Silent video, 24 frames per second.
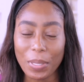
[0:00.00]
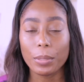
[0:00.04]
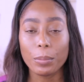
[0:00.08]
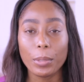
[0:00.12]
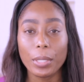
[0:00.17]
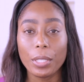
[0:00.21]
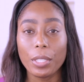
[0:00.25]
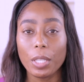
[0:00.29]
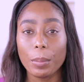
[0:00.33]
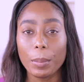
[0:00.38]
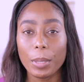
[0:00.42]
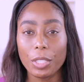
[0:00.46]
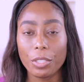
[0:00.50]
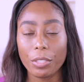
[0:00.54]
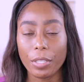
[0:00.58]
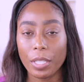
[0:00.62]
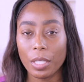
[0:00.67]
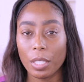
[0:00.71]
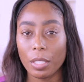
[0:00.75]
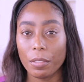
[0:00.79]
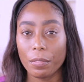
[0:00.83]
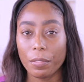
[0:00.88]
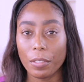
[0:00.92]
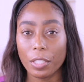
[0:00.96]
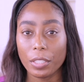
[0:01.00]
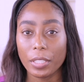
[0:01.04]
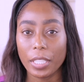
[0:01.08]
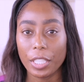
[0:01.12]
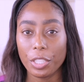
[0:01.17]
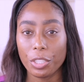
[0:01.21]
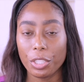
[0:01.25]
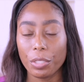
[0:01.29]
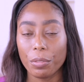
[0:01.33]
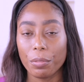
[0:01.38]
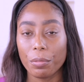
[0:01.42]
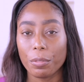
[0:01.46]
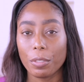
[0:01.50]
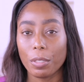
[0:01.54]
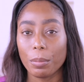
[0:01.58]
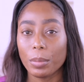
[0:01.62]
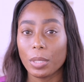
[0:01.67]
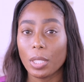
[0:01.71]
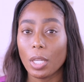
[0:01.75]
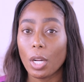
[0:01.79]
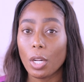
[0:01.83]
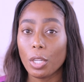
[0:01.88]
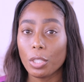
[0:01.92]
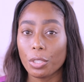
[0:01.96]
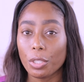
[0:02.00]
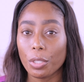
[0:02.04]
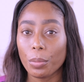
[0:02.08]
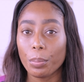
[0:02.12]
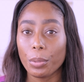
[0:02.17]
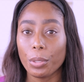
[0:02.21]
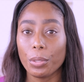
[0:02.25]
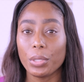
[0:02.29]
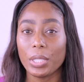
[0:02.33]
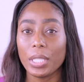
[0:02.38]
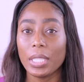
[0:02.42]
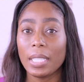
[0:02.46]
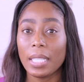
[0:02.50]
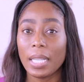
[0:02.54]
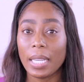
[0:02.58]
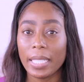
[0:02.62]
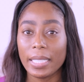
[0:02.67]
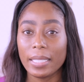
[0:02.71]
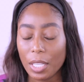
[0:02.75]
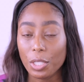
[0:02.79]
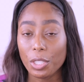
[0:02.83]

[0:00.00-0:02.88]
We're going to be trying out a foundation from the Ulta Beauty line.